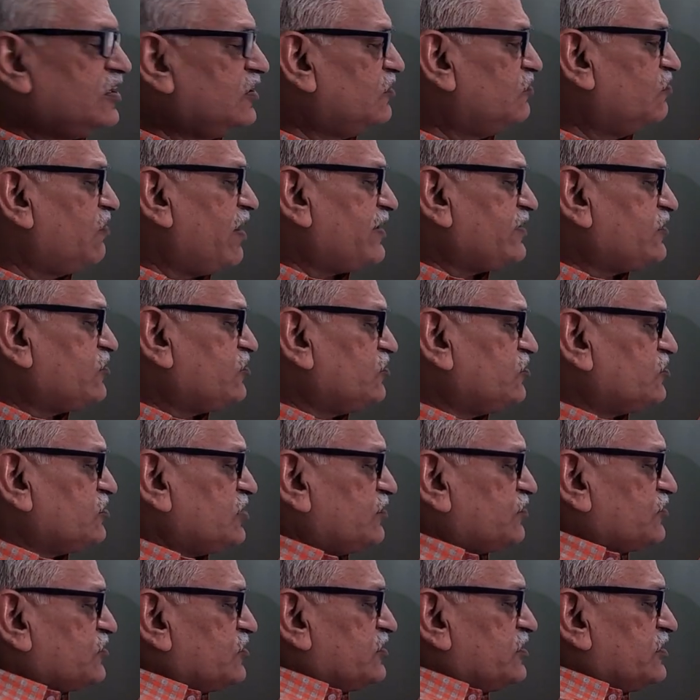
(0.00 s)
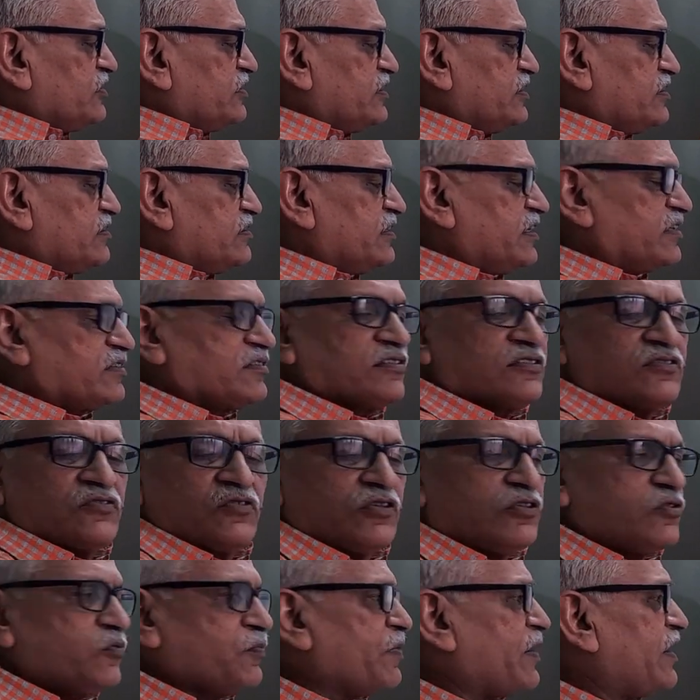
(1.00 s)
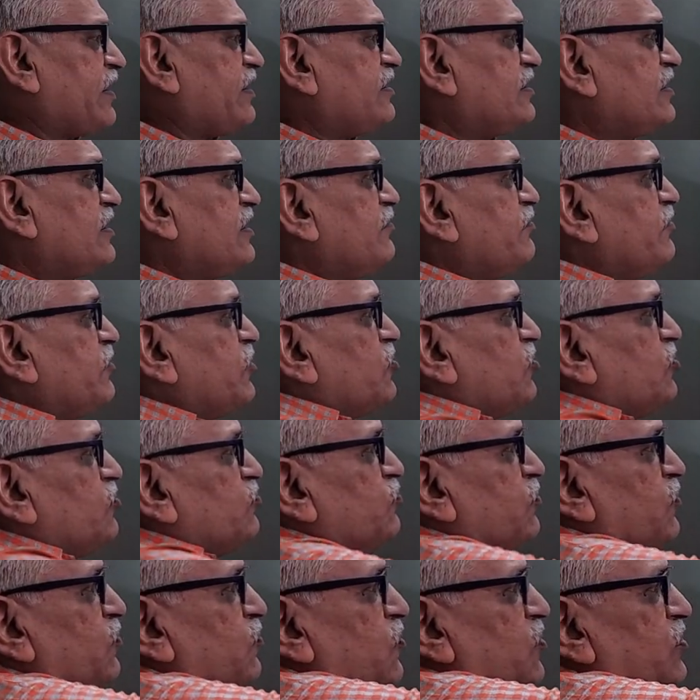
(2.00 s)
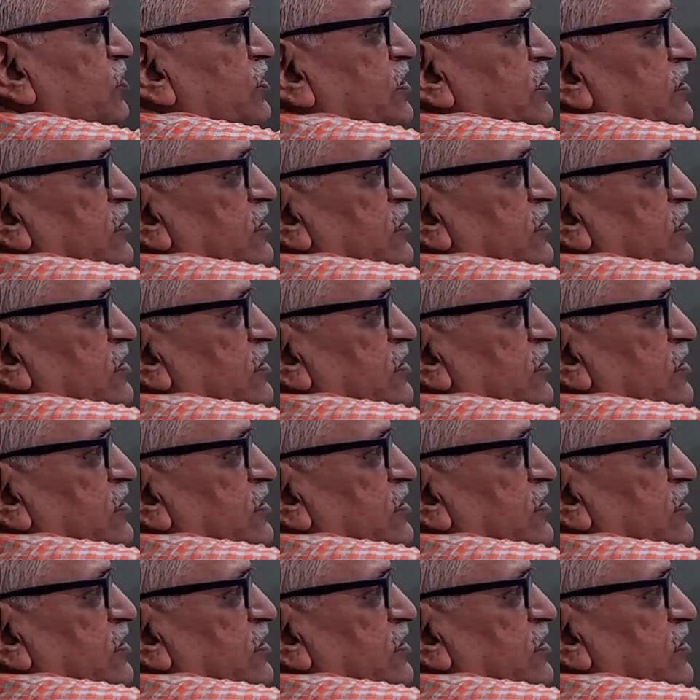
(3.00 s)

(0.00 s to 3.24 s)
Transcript: Why to substitute x is equal to pi? Because we want